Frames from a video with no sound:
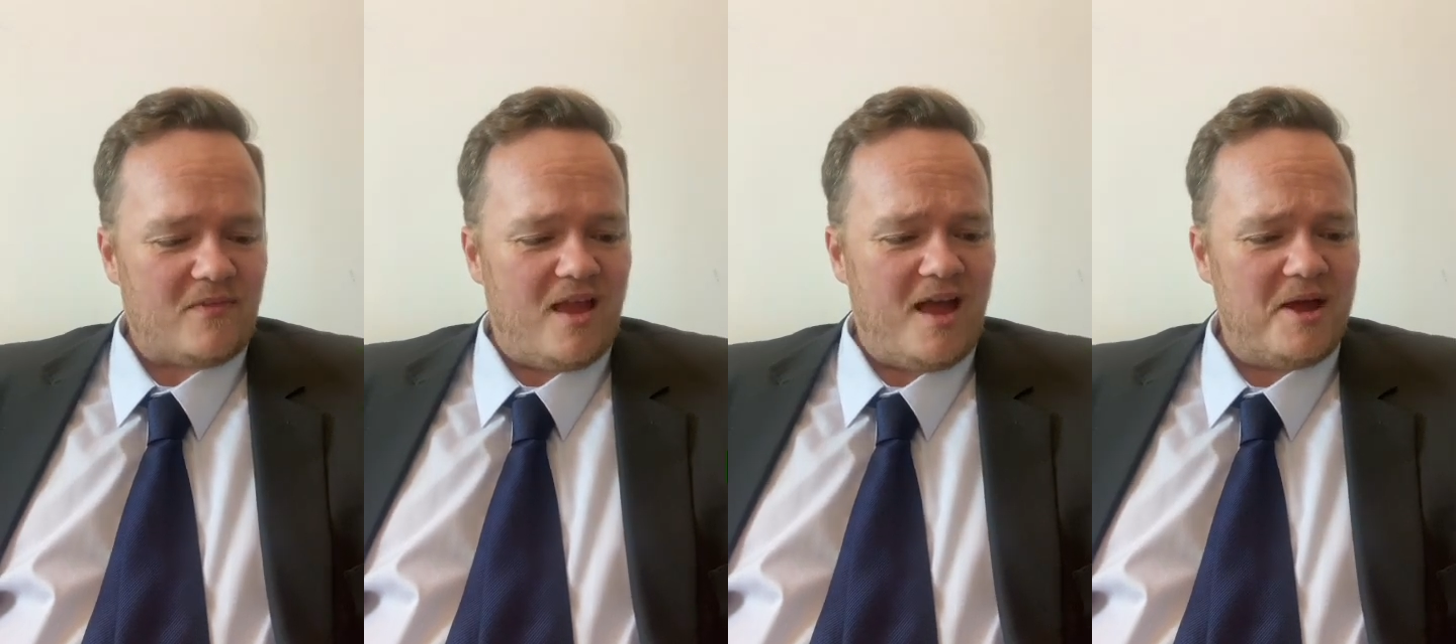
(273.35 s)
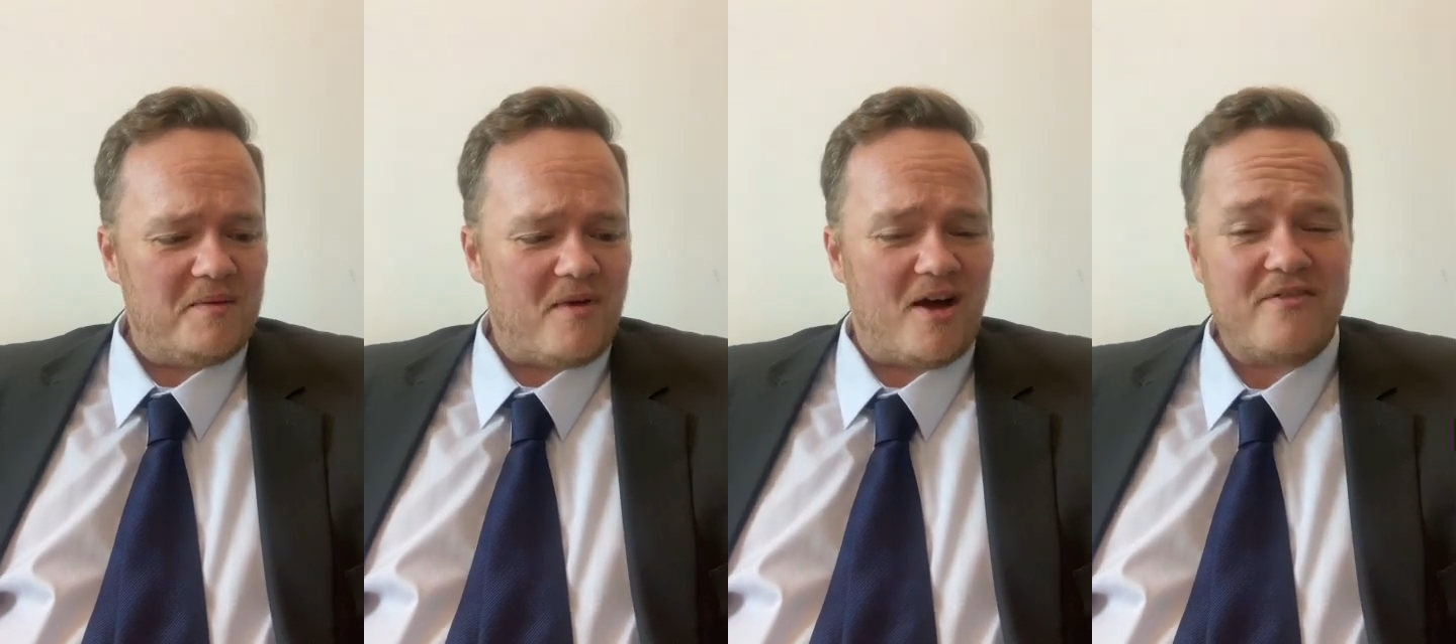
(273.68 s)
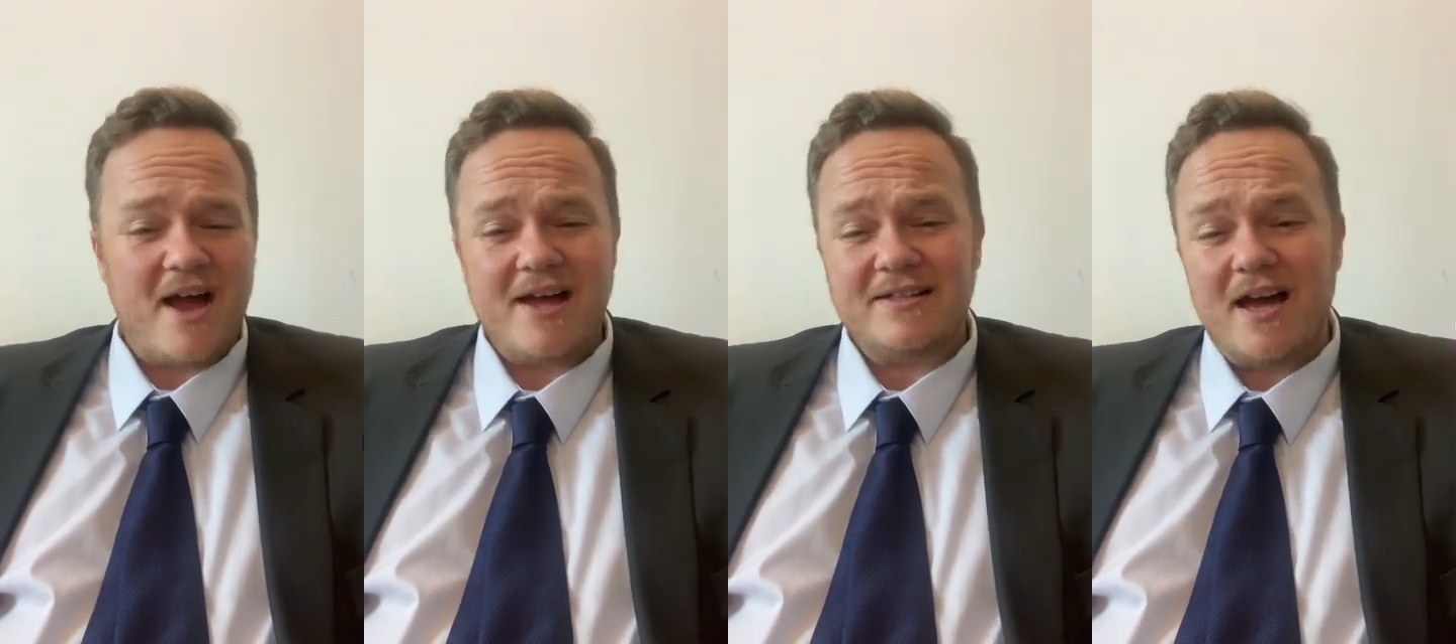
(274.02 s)
I've
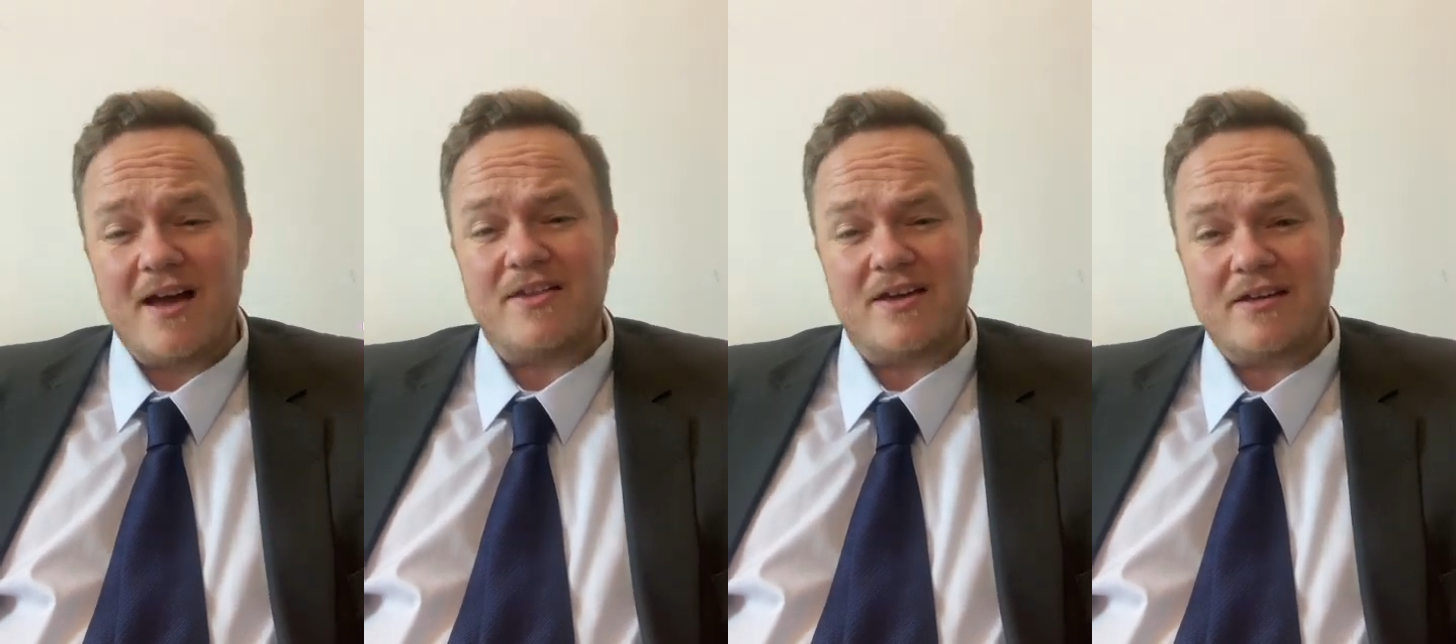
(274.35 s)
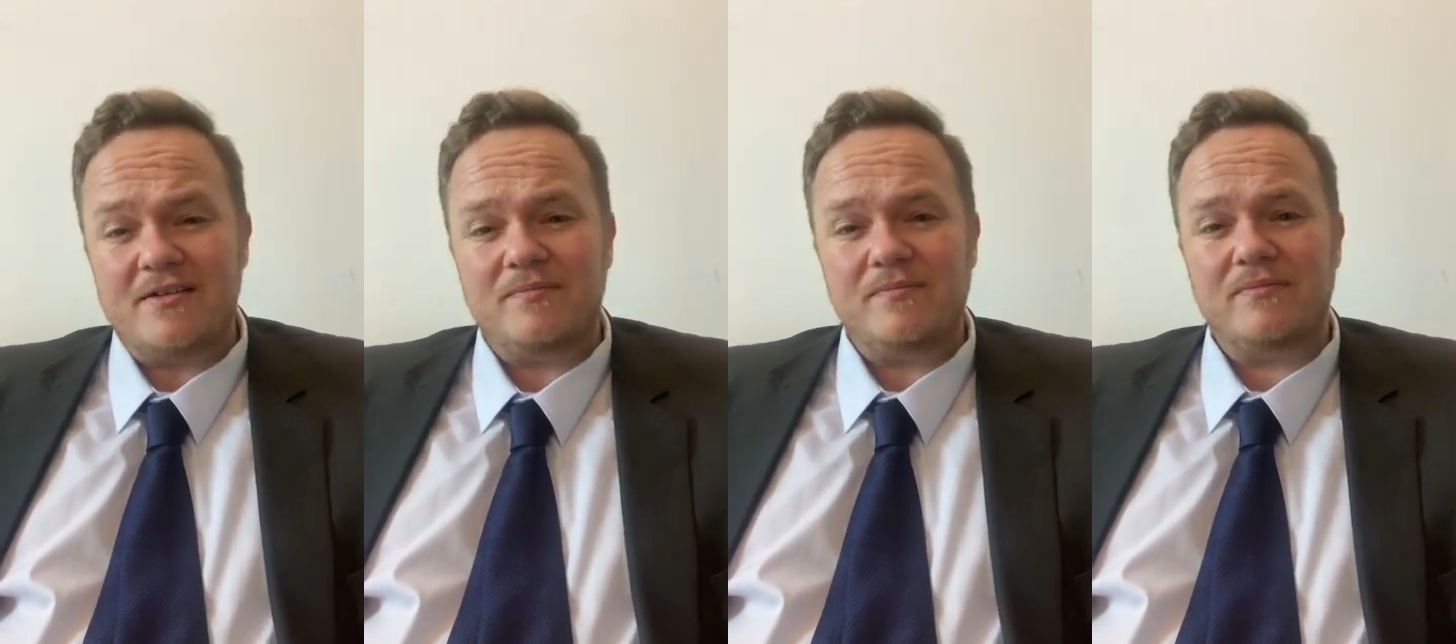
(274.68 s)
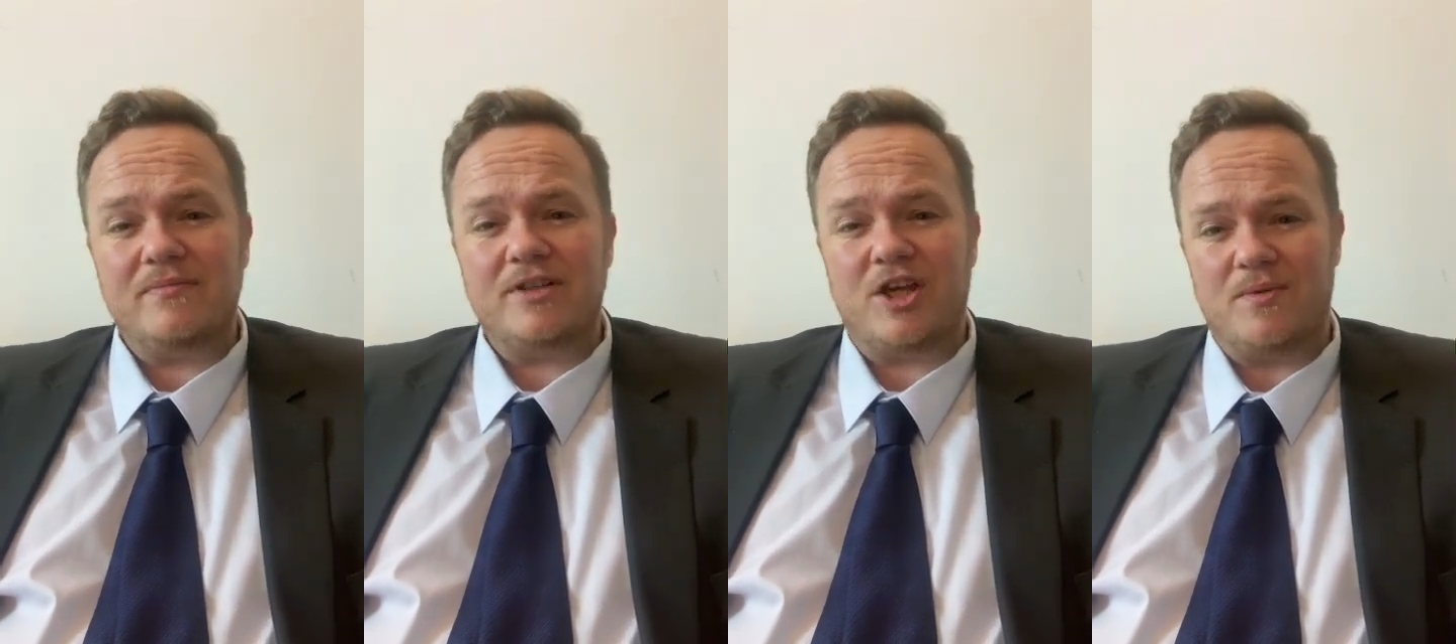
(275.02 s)
had other
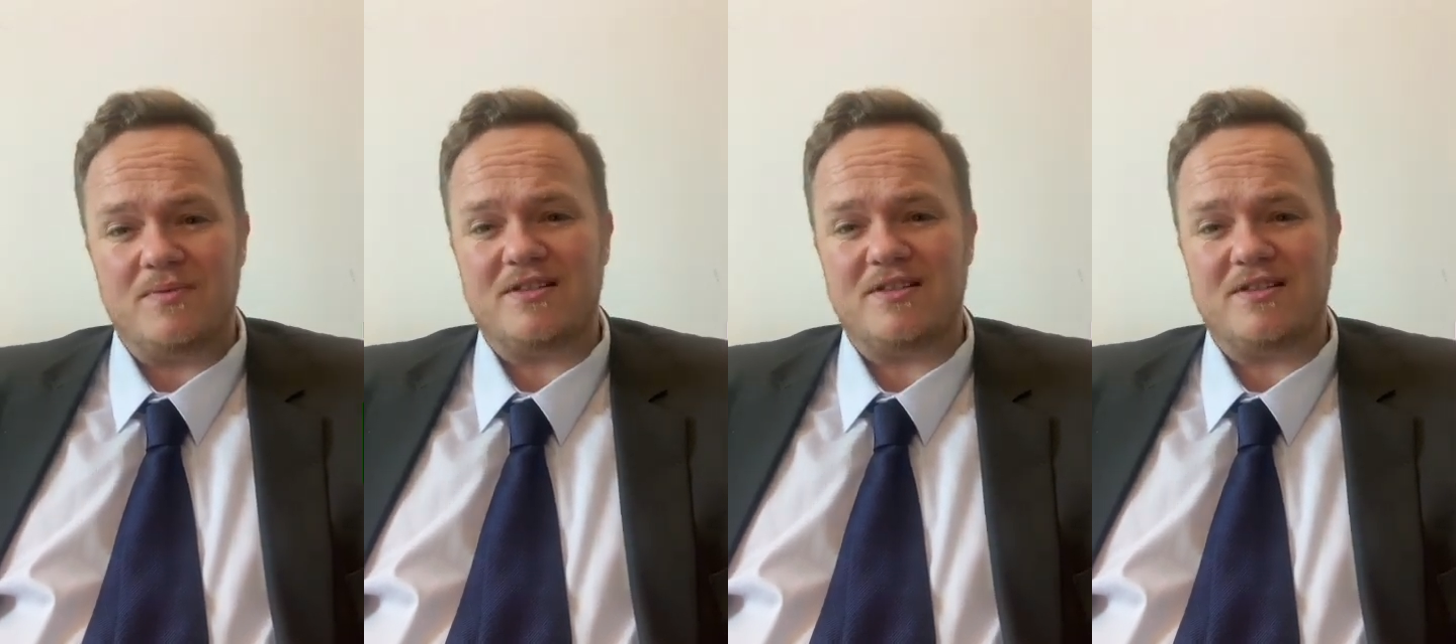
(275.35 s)
Cuban